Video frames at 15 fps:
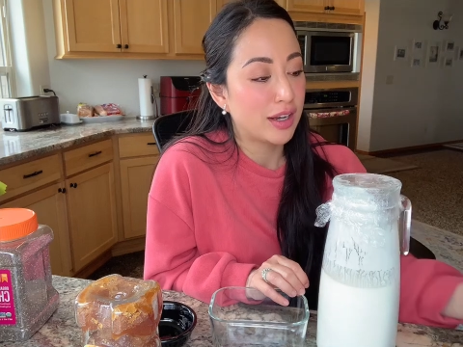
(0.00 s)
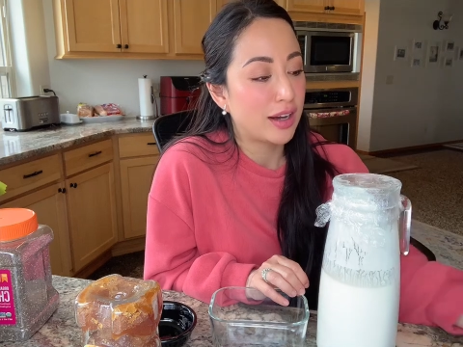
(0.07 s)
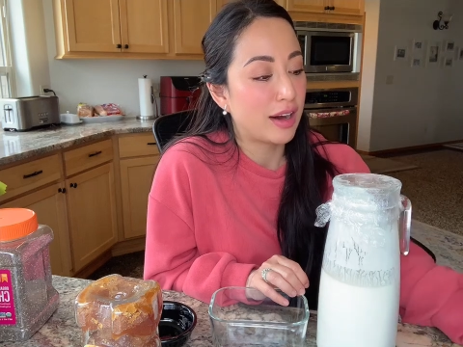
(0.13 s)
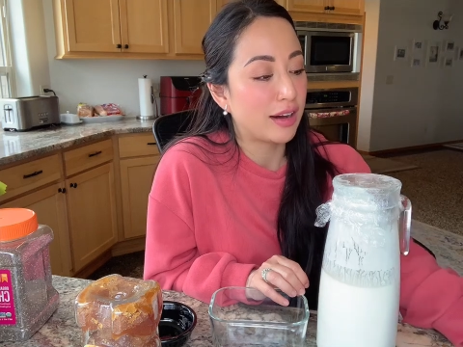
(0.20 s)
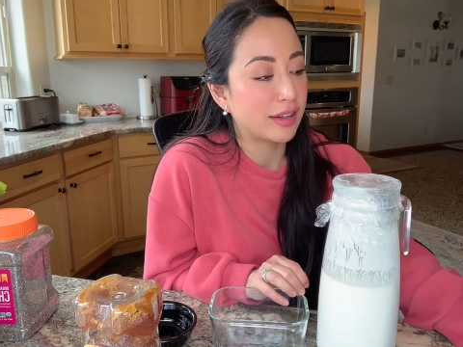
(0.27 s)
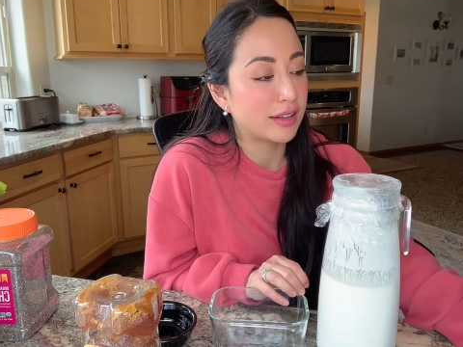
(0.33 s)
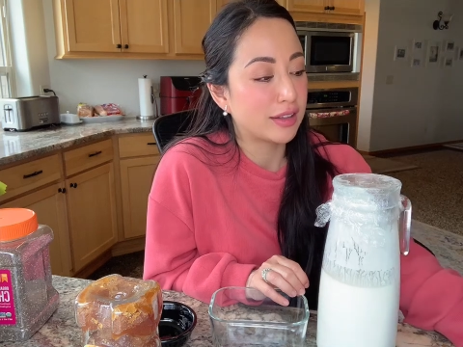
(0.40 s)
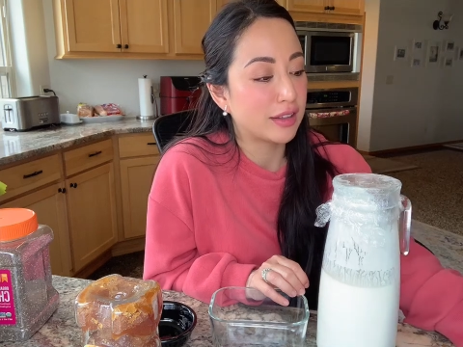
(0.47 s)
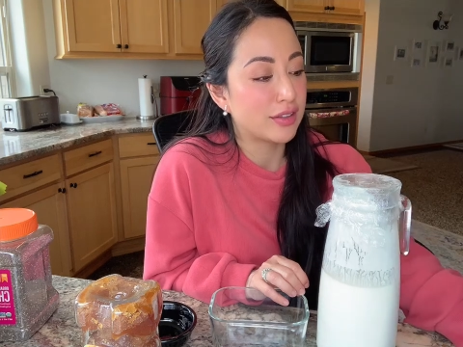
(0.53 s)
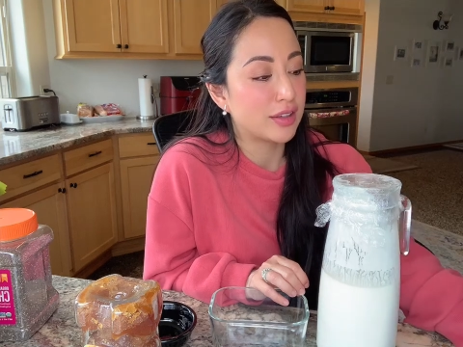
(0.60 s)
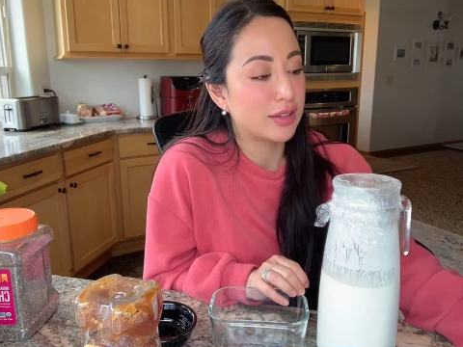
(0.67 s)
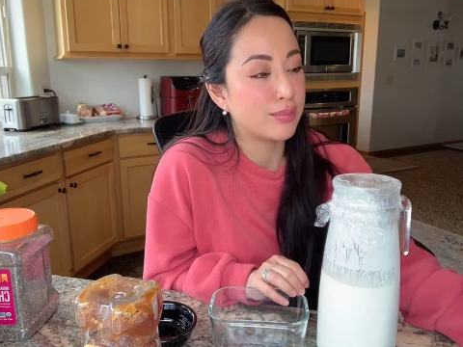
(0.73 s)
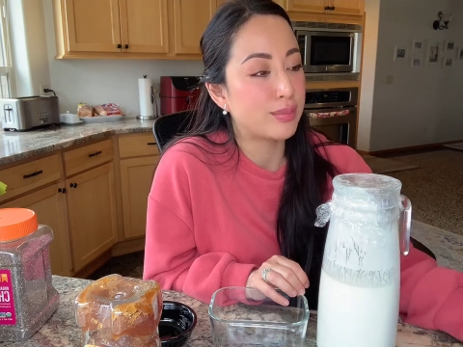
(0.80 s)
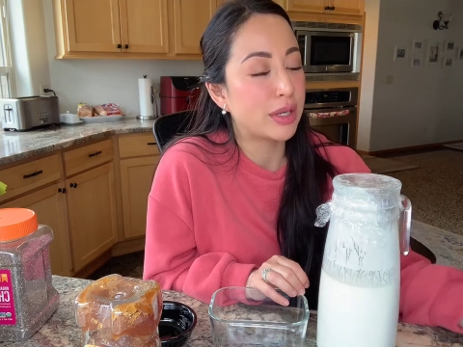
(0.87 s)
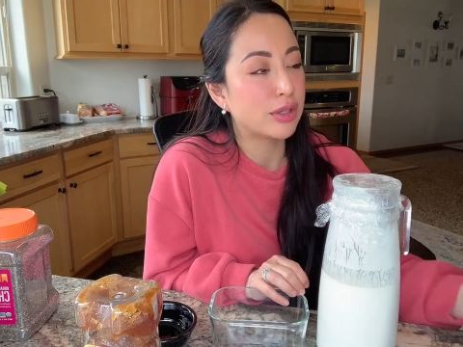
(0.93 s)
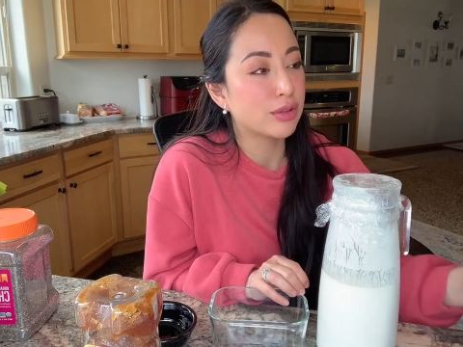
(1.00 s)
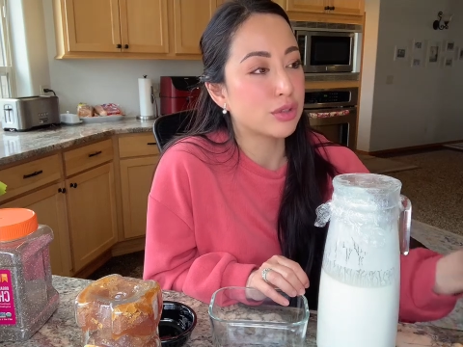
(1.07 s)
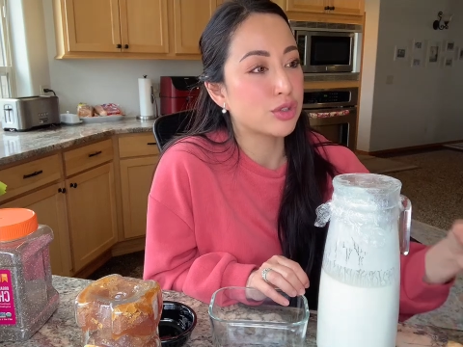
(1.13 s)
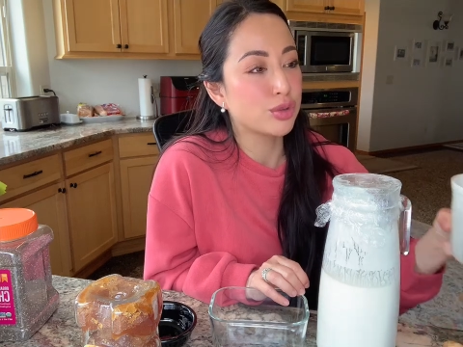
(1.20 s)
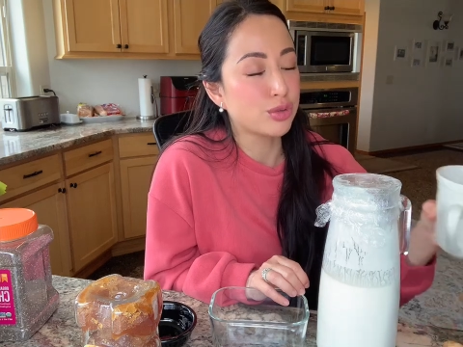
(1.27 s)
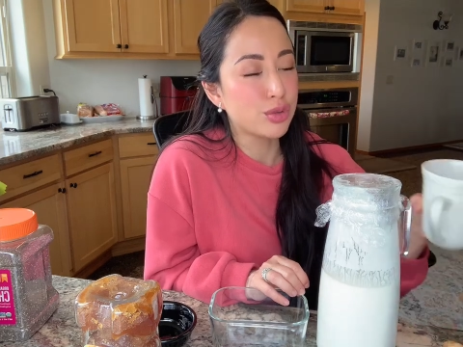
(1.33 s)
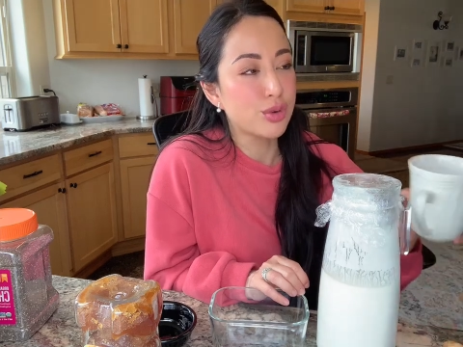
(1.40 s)
on the bitter
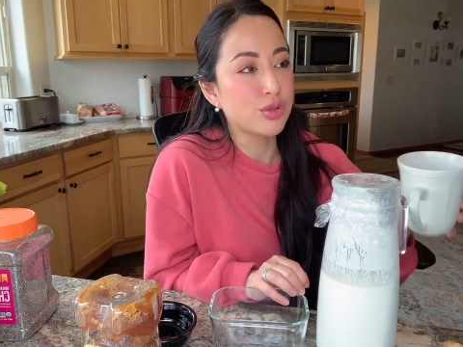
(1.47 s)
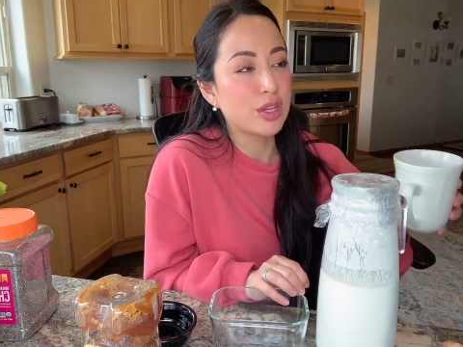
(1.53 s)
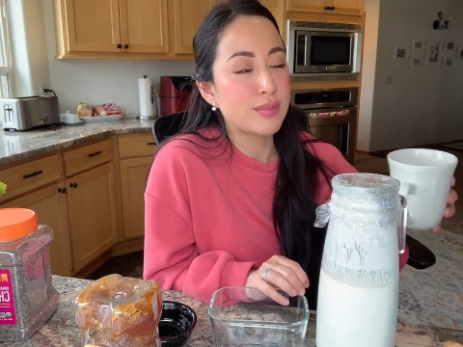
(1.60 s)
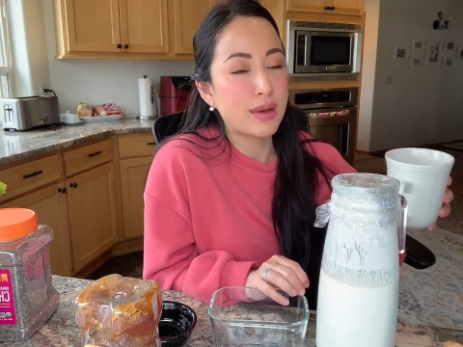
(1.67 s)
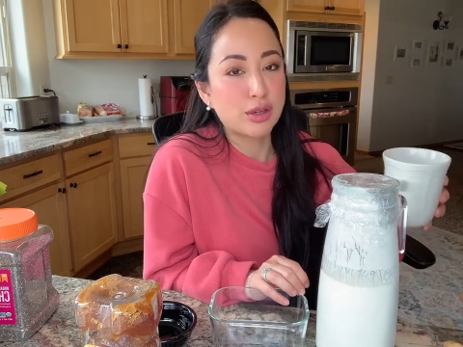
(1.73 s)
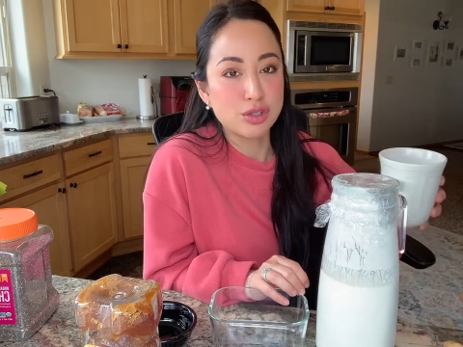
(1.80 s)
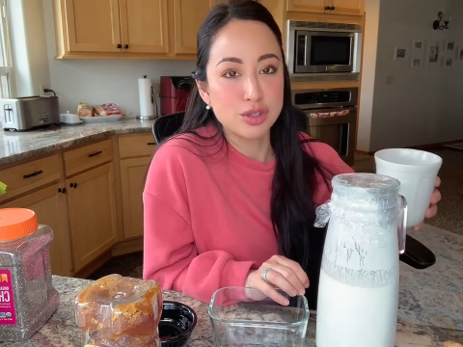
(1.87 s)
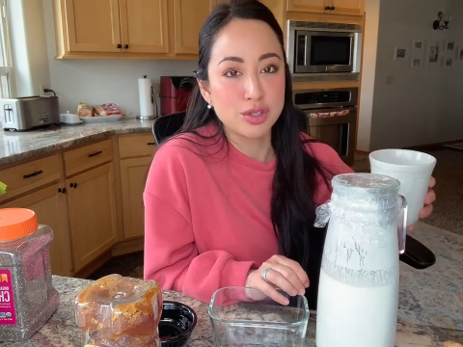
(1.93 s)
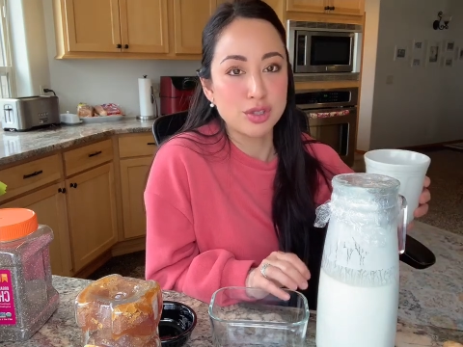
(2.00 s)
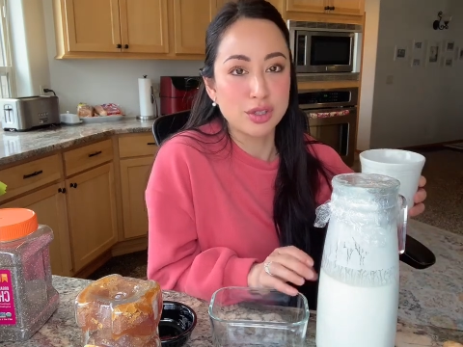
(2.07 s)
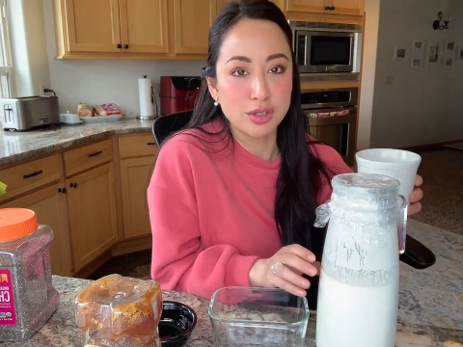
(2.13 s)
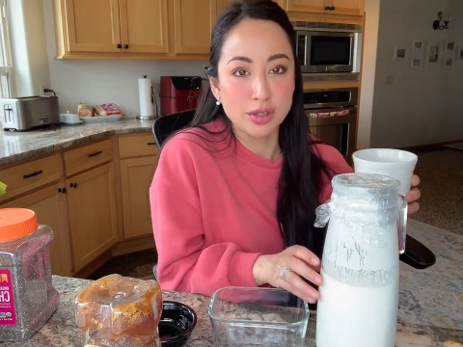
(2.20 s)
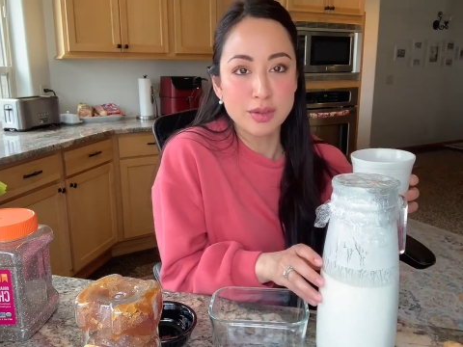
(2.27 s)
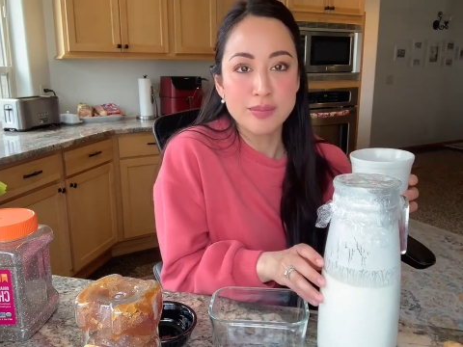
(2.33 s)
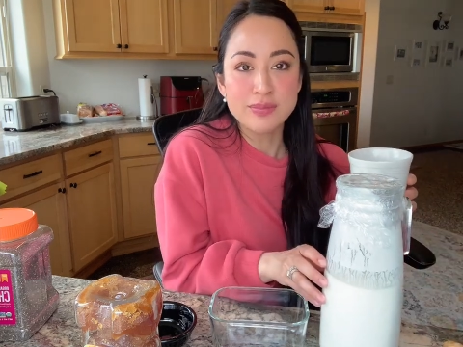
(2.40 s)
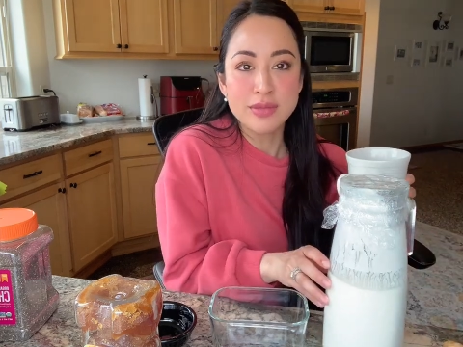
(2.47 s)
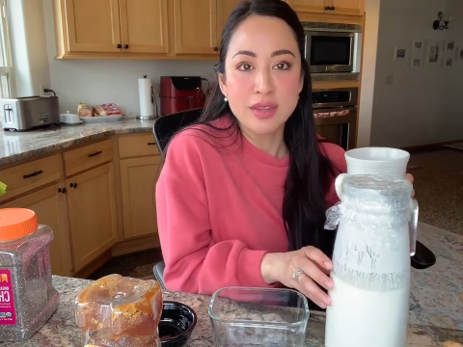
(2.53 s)
truth about sugar.